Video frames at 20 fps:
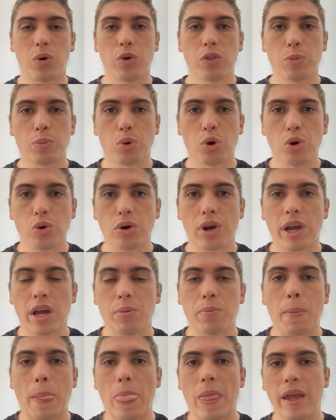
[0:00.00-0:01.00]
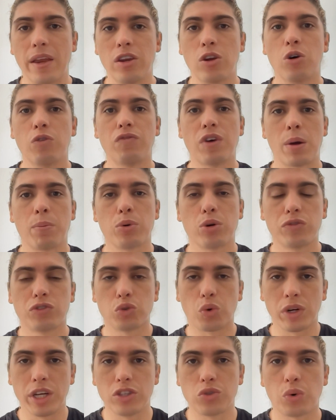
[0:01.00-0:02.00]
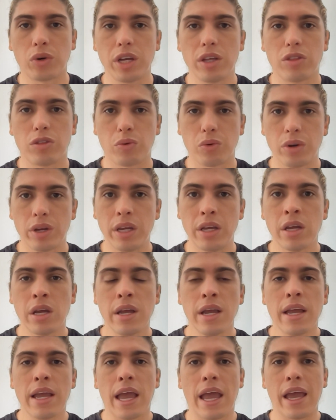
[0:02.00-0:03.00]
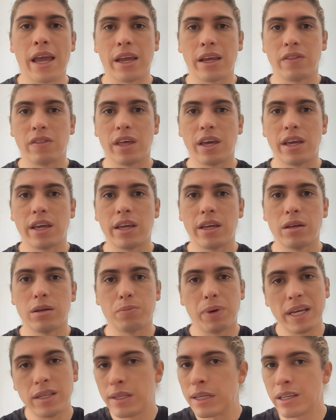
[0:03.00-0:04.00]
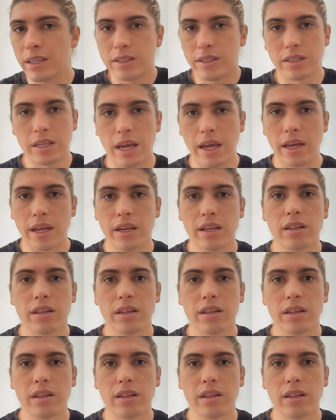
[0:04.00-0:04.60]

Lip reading: with a program in November of 2023, and they basically said